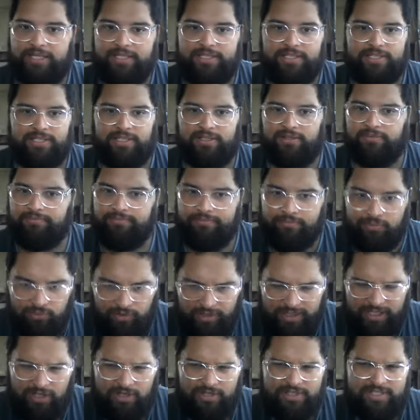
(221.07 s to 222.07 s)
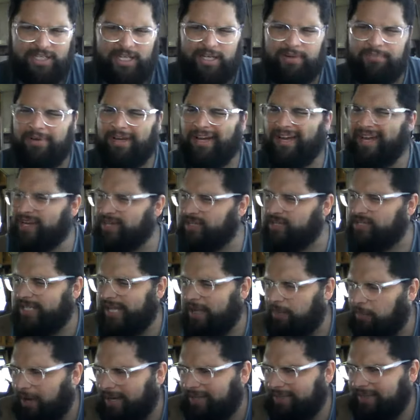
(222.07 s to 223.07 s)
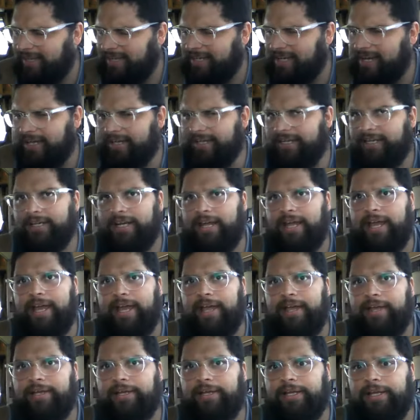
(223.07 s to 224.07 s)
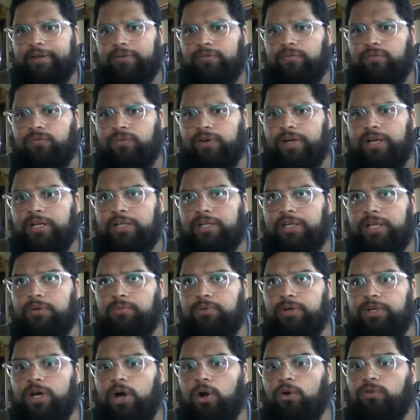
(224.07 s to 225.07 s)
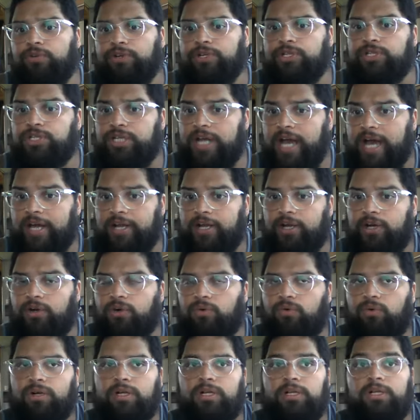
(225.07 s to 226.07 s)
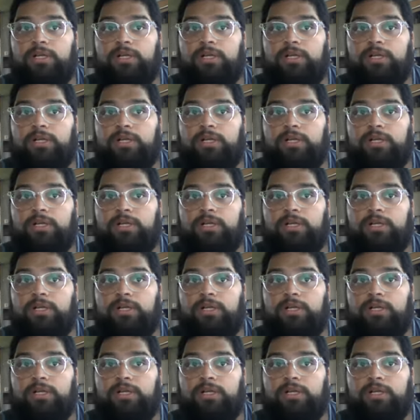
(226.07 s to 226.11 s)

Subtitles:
It's a pretty good scene, but I understand why they cut it, and it really would overshadow